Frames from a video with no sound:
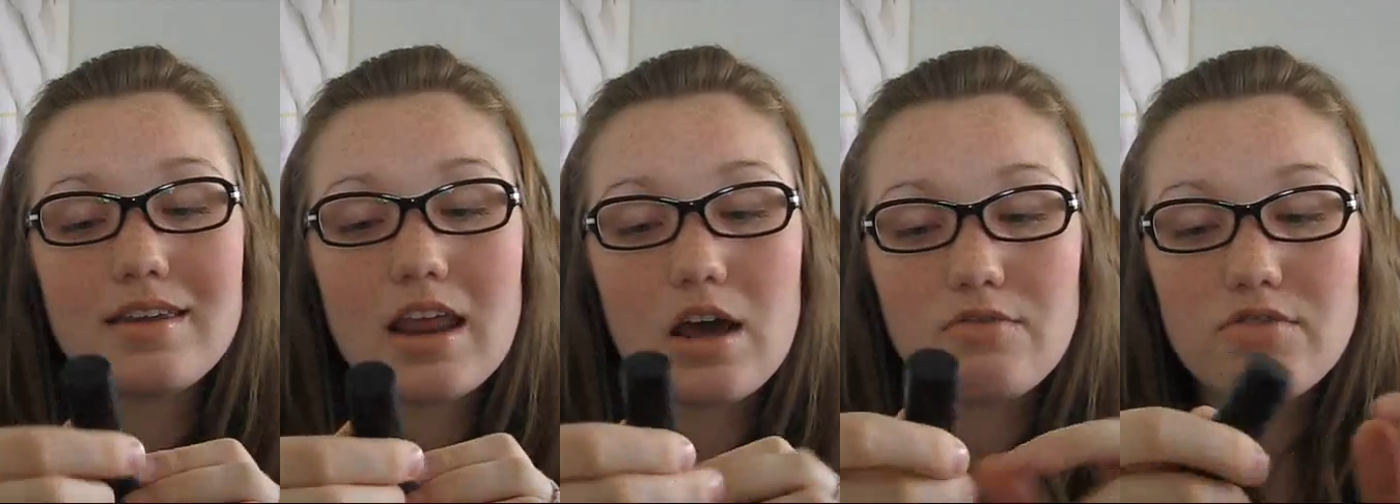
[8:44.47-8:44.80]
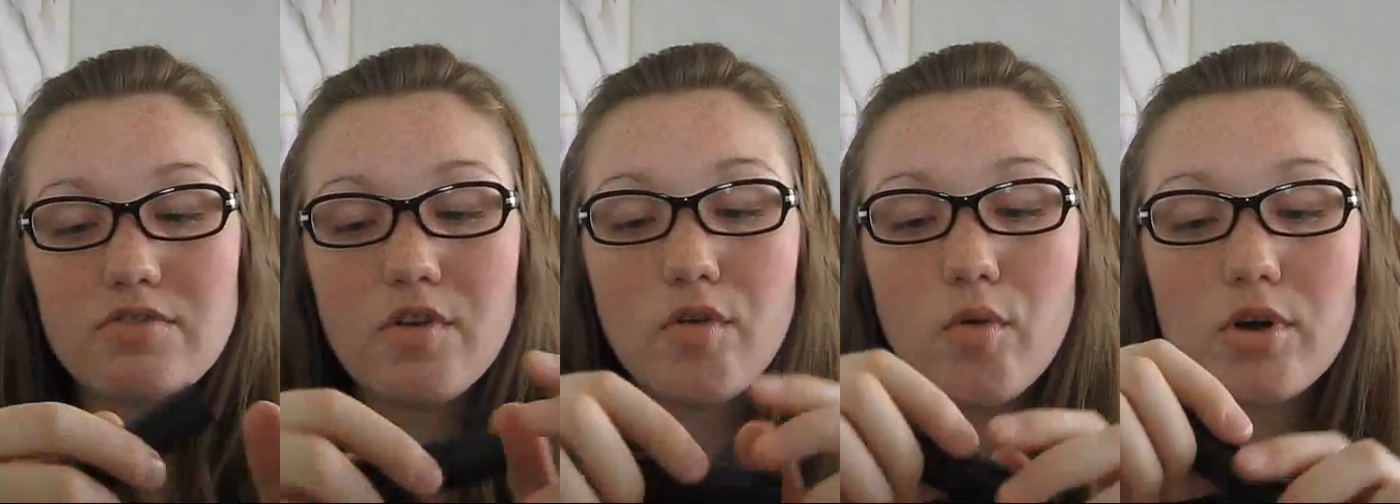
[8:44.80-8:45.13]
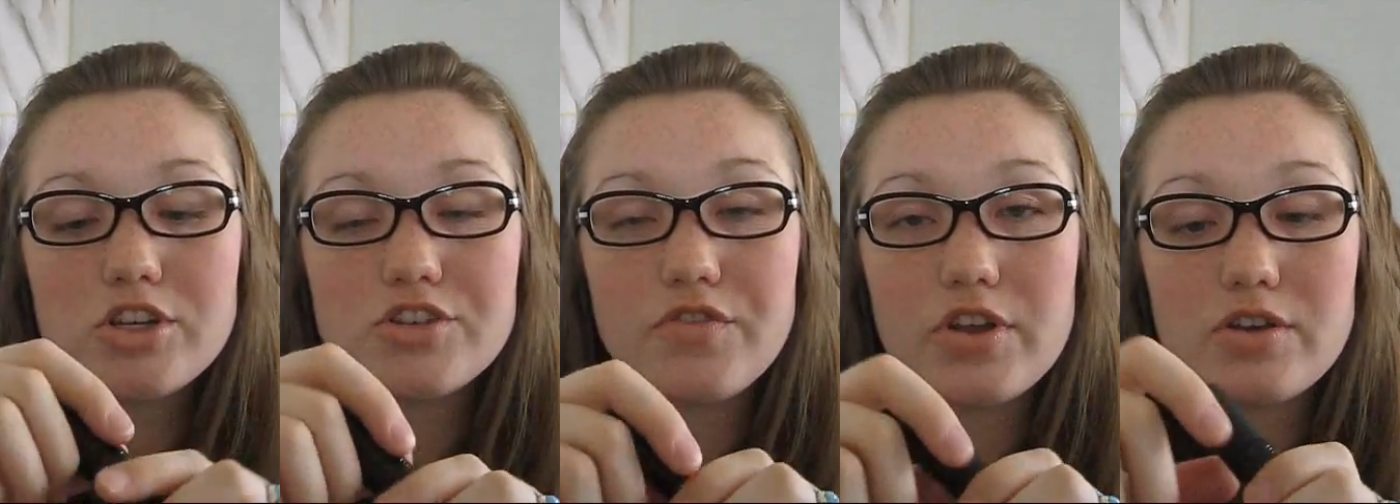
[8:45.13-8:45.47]
Now, if you've ever
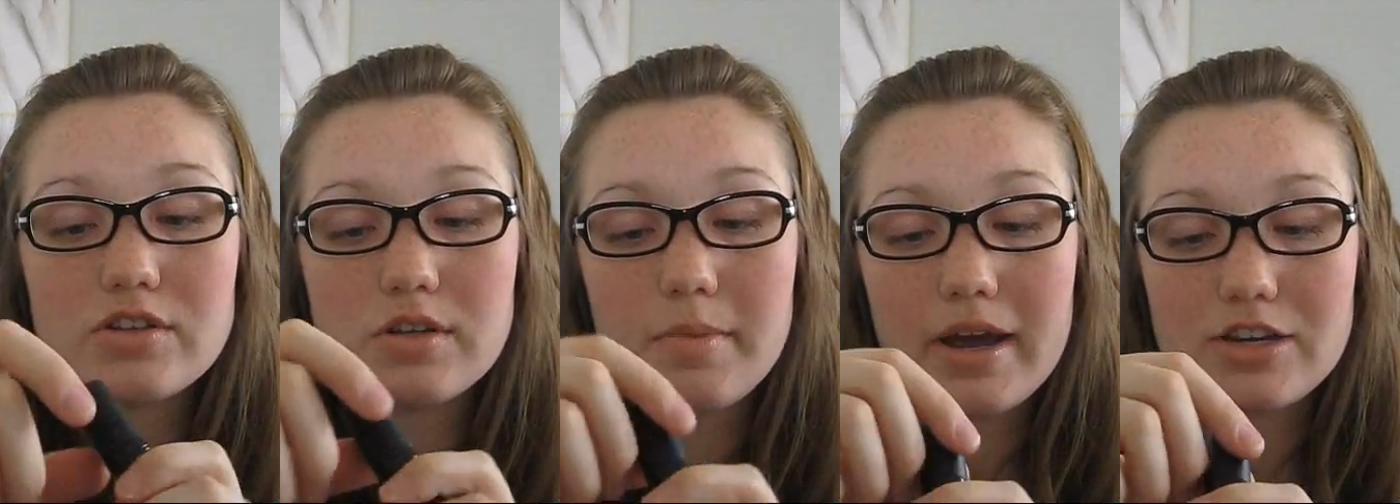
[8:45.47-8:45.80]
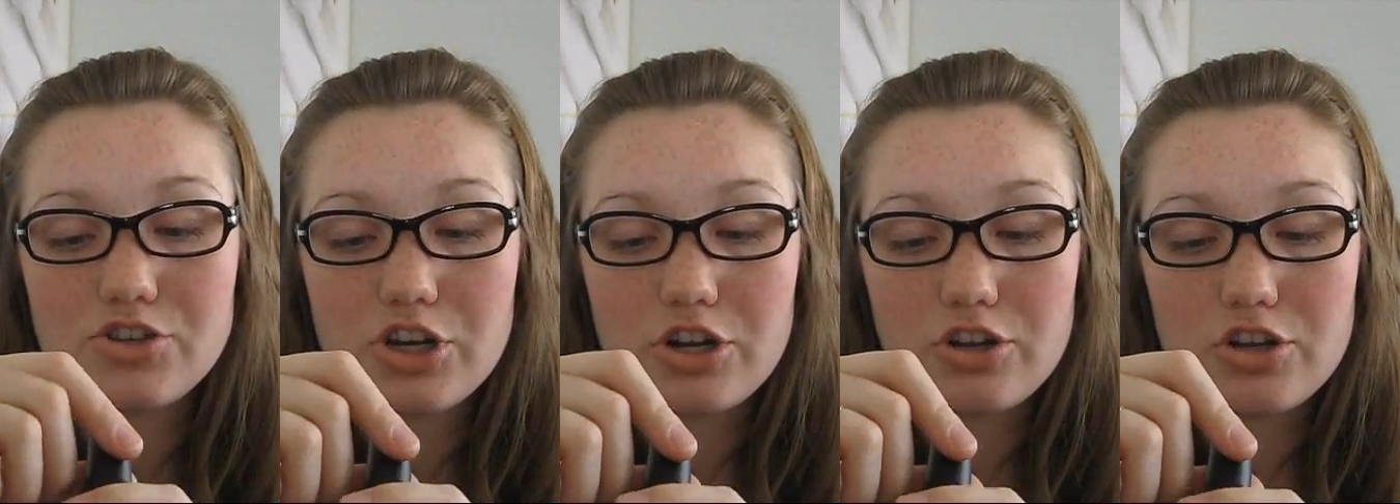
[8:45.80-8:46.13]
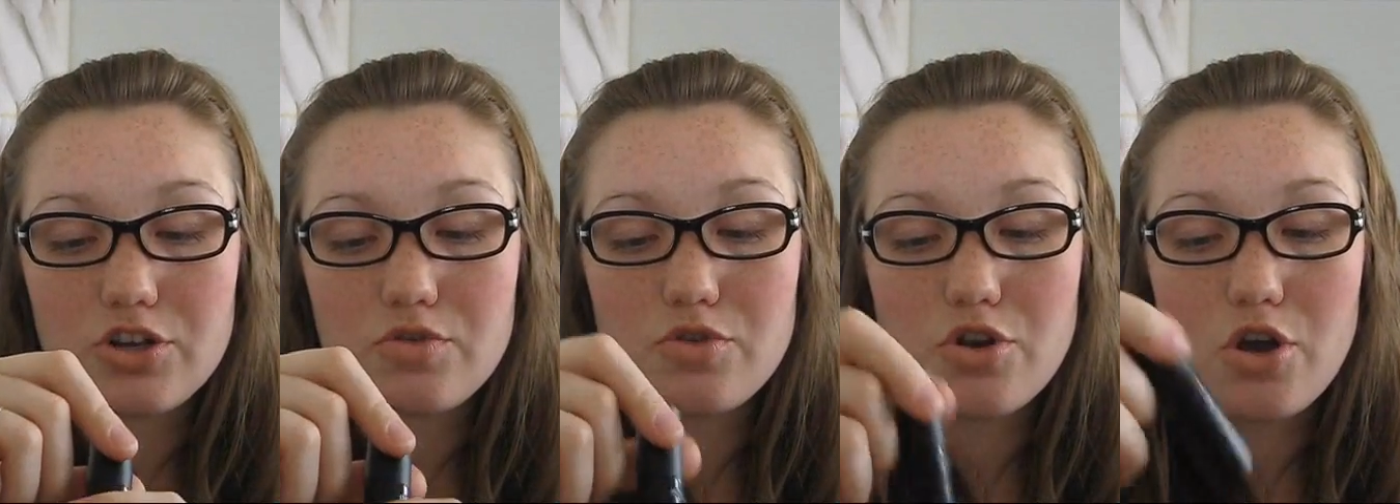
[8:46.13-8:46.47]
watched videos on my channel,
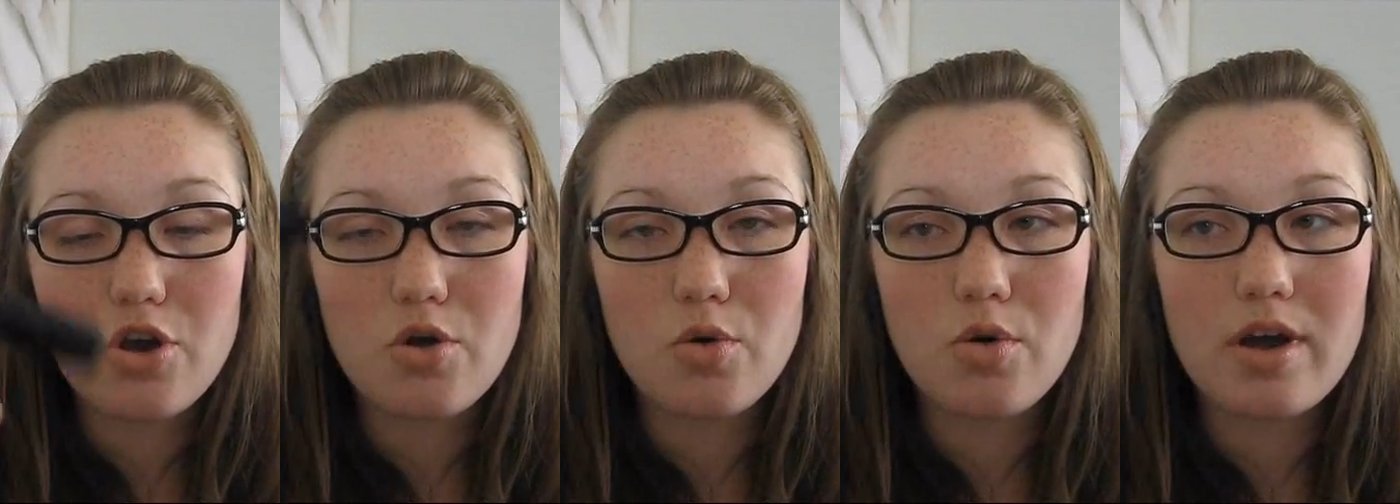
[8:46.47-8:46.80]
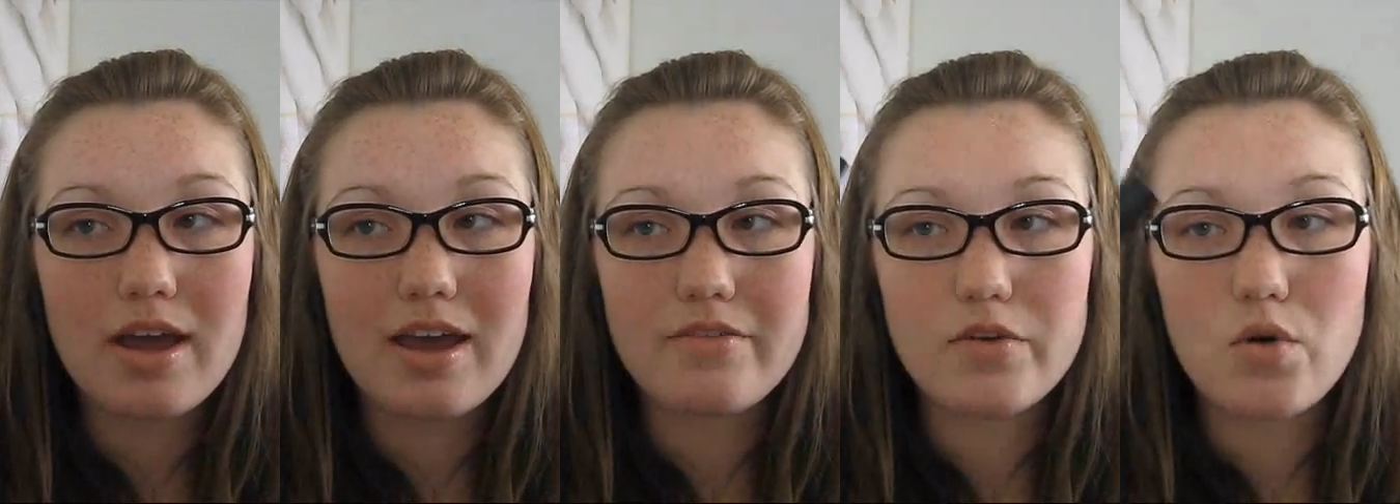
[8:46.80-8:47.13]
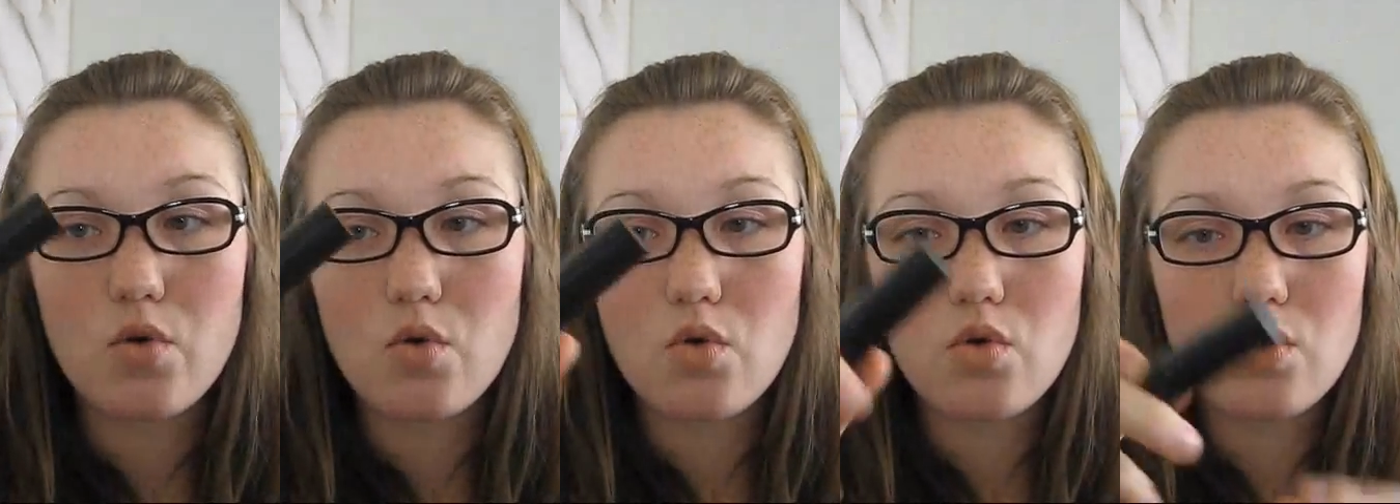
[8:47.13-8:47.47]
you'd know I have a
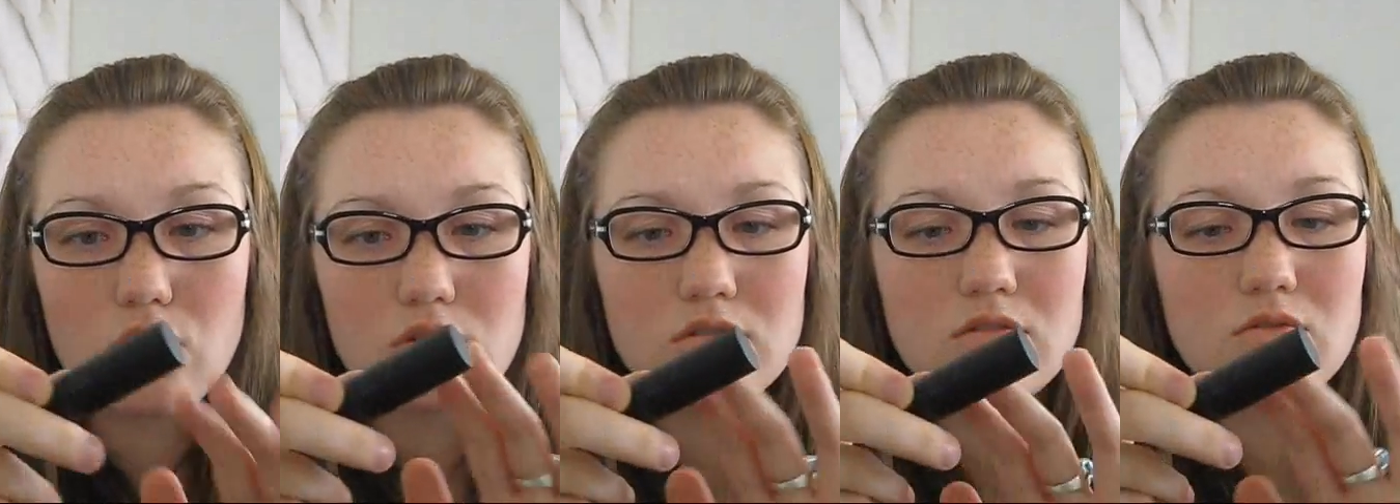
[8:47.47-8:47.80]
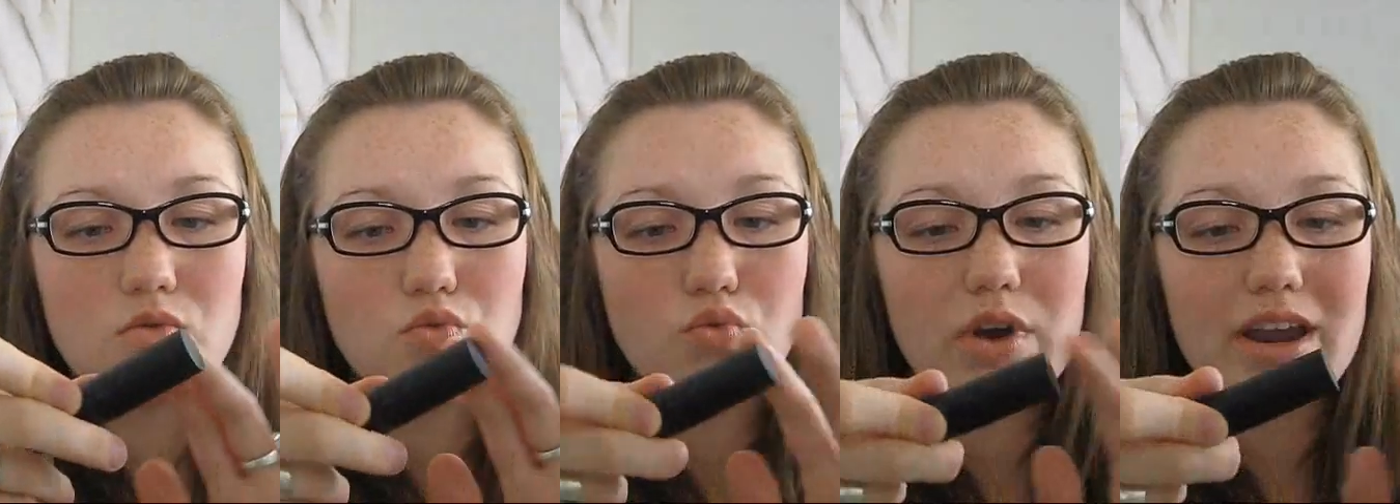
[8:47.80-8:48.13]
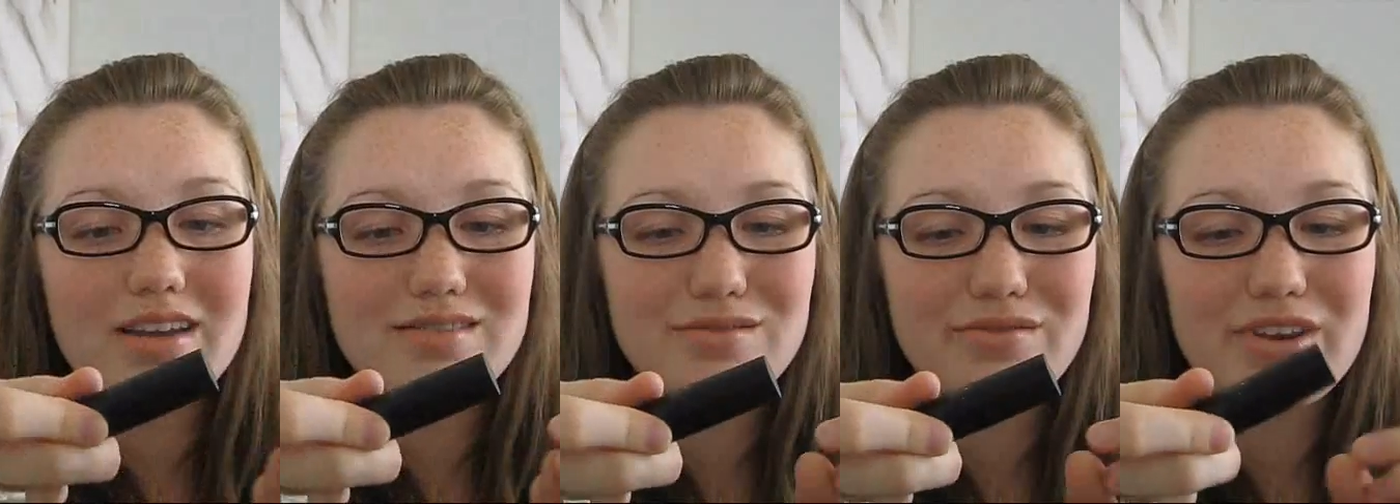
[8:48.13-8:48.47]
whole
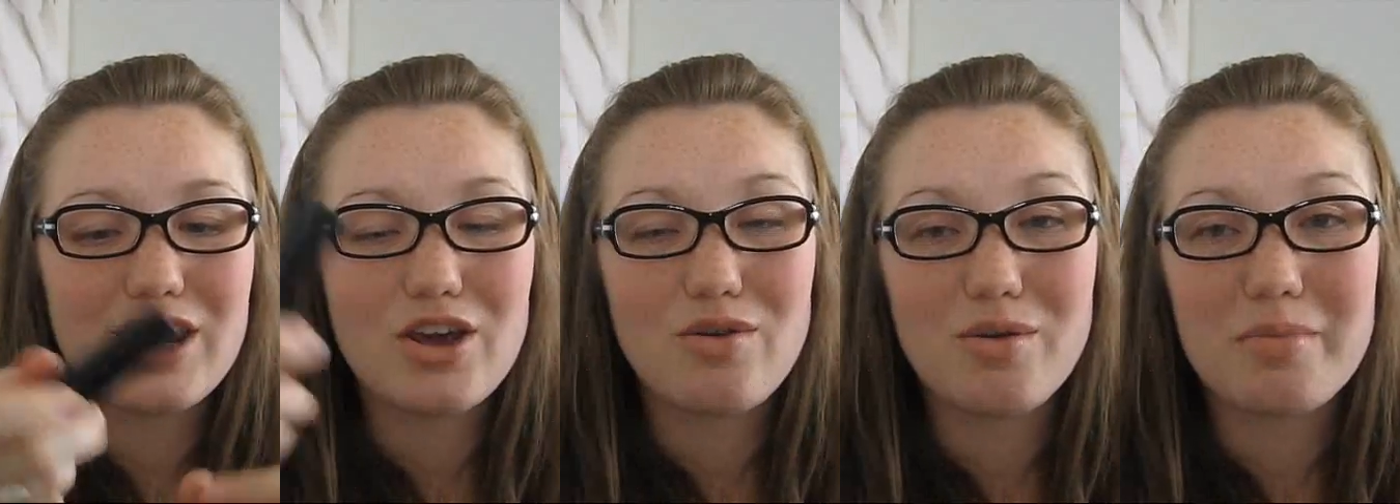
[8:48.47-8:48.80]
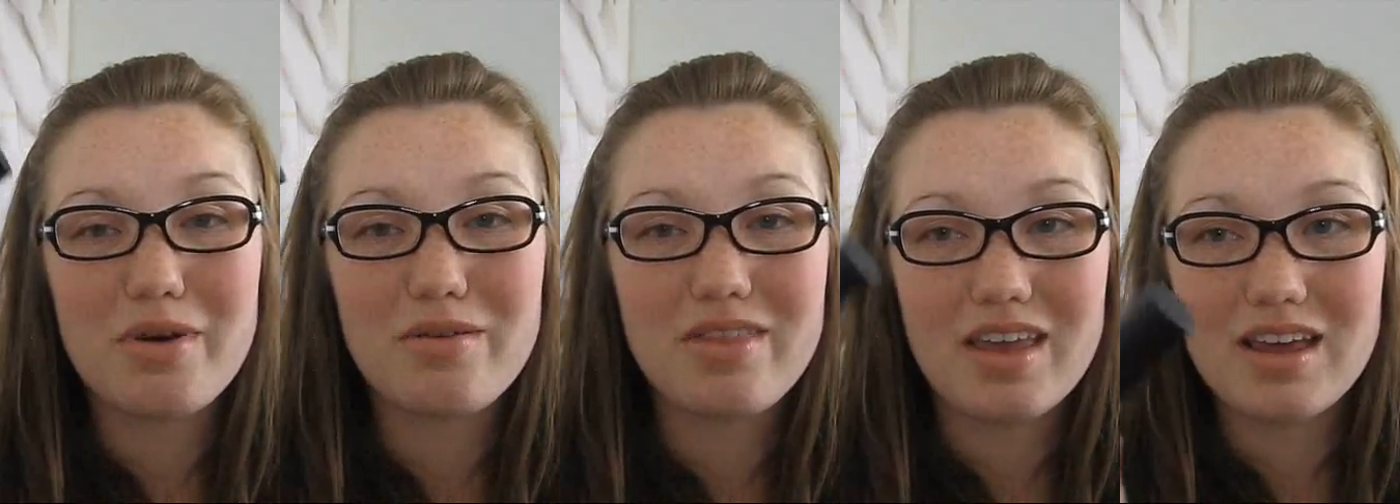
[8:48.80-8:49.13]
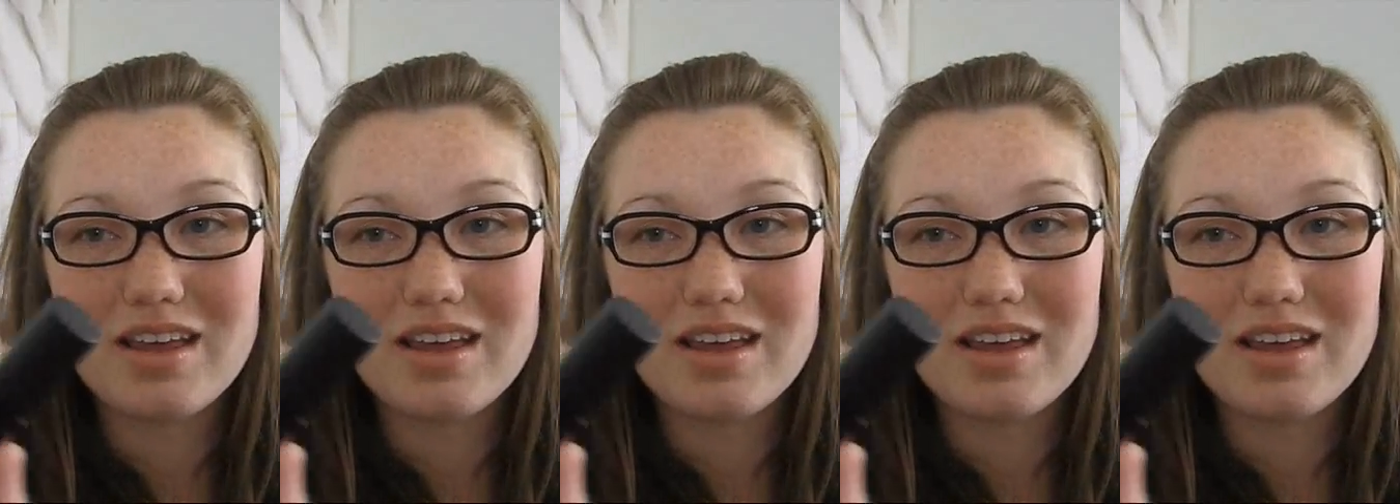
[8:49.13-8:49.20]
rant video about